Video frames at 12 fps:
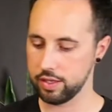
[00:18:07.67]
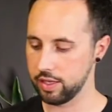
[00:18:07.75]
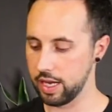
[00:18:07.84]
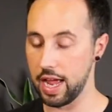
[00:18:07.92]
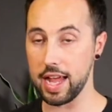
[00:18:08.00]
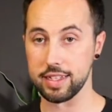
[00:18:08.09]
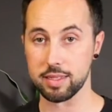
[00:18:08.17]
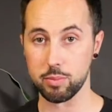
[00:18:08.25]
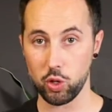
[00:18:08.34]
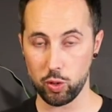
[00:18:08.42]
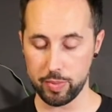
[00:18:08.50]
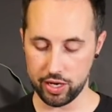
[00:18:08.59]
Gonna add some
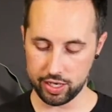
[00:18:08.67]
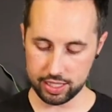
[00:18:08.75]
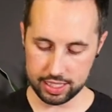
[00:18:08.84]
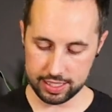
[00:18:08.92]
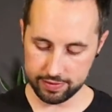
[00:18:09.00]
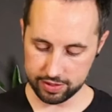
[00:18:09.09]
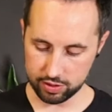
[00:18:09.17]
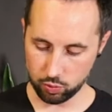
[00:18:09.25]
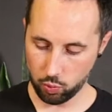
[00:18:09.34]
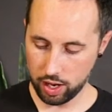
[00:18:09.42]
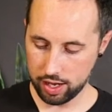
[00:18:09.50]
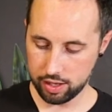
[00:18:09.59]
mulberry leaves as
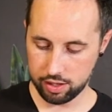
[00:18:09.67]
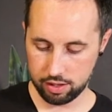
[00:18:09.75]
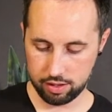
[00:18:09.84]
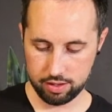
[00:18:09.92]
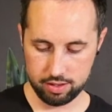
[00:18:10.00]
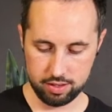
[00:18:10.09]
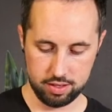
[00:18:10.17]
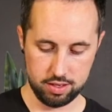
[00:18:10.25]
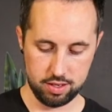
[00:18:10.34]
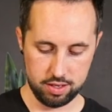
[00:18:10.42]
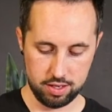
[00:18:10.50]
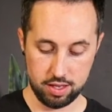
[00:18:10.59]
well.
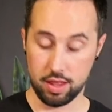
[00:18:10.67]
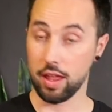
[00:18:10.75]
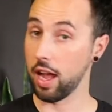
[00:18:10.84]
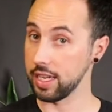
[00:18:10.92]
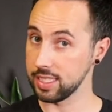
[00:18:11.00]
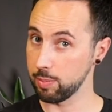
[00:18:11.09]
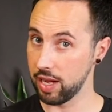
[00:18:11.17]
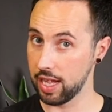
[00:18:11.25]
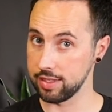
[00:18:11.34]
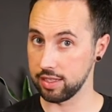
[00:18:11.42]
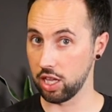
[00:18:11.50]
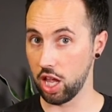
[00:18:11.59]
The
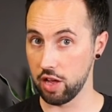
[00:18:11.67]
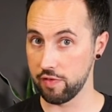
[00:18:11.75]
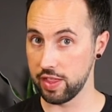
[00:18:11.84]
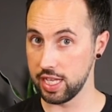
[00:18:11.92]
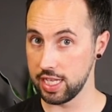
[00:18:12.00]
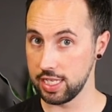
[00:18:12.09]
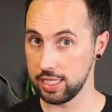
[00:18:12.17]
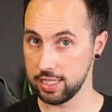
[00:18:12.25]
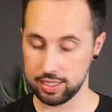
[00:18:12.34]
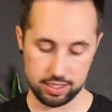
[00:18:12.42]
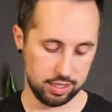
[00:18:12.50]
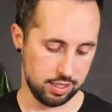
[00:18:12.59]
isopods love
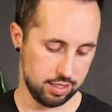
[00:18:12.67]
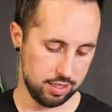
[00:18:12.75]
these.